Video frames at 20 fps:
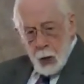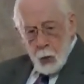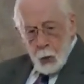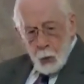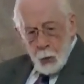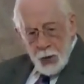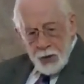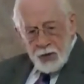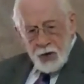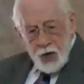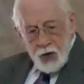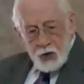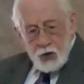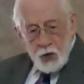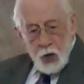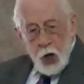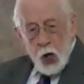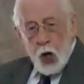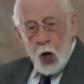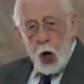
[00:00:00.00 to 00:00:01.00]
with his
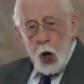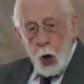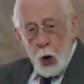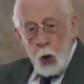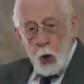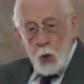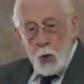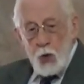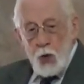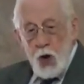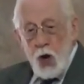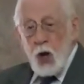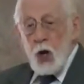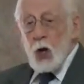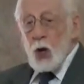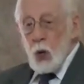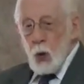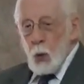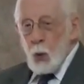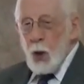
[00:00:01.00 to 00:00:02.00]
own
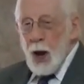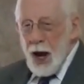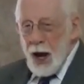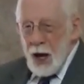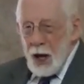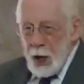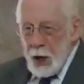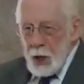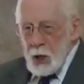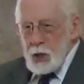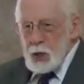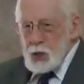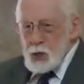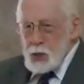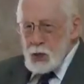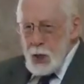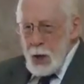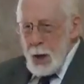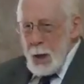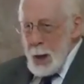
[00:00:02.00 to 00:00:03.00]
ways.